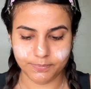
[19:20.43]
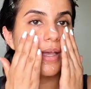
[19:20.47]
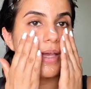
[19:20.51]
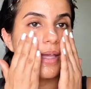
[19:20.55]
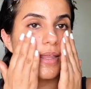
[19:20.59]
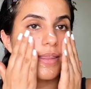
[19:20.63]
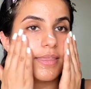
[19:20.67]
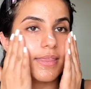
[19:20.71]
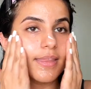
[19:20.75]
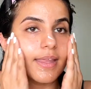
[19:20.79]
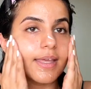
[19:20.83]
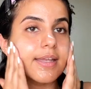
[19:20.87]

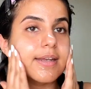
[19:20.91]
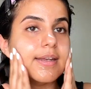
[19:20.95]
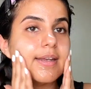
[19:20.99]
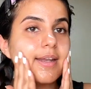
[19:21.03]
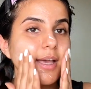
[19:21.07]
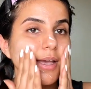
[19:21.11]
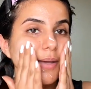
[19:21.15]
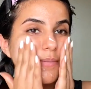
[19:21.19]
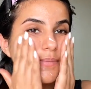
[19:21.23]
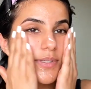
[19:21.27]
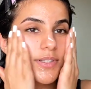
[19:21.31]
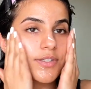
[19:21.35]
And
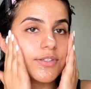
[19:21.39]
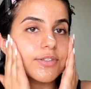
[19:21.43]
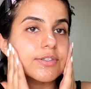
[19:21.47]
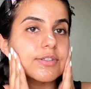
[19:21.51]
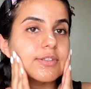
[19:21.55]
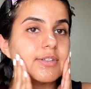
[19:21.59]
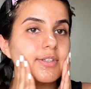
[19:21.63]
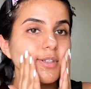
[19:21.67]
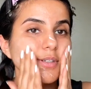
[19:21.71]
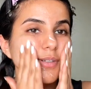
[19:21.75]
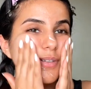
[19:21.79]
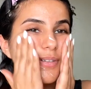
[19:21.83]
then I'm just
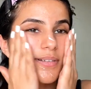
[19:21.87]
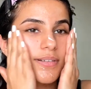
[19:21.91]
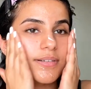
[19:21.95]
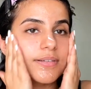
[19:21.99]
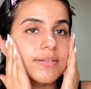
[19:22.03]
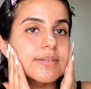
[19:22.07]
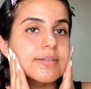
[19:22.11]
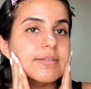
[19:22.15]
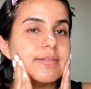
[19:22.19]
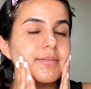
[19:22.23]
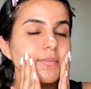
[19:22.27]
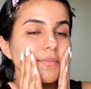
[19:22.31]
gonna
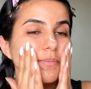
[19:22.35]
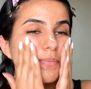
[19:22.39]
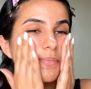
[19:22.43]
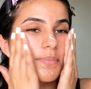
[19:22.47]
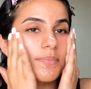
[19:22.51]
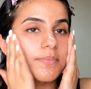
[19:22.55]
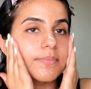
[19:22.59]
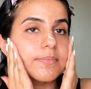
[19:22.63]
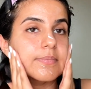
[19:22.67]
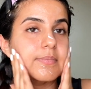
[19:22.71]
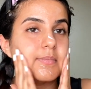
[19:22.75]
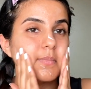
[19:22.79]

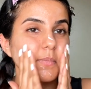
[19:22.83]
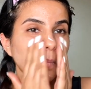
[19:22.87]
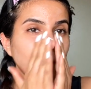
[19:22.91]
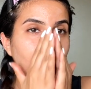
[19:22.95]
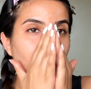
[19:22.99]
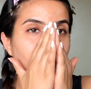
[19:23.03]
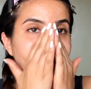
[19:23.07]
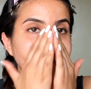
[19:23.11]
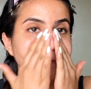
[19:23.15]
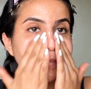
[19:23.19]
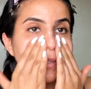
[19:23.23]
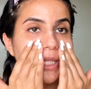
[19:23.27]

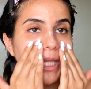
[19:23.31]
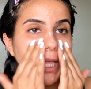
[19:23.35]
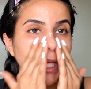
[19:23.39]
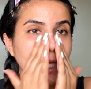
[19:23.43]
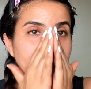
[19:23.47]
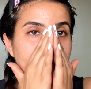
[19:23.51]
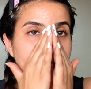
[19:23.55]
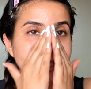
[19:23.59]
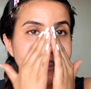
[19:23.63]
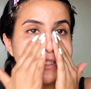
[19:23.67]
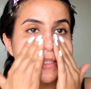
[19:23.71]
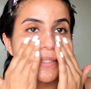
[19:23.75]

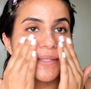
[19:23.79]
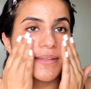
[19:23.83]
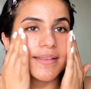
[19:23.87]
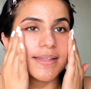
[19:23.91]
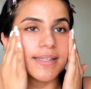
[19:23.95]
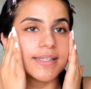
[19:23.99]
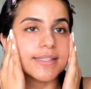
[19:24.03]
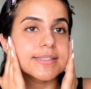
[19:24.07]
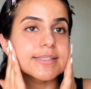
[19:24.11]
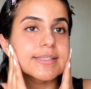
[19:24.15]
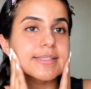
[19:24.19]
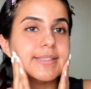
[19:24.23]
blend
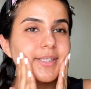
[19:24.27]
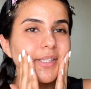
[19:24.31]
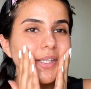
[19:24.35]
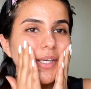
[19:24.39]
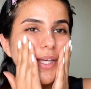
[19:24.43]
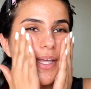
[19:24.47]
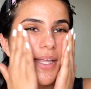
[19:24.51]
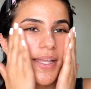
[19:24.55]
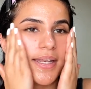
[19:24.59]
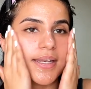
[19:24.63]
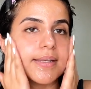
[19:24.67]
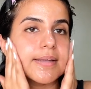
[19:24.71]
this
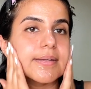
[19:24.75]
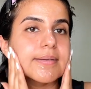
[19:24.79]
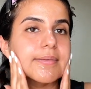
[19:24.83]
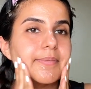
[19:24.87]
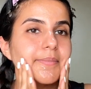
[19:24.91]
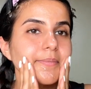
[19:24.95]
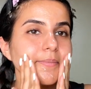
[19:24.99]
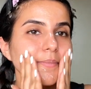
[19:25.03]
in.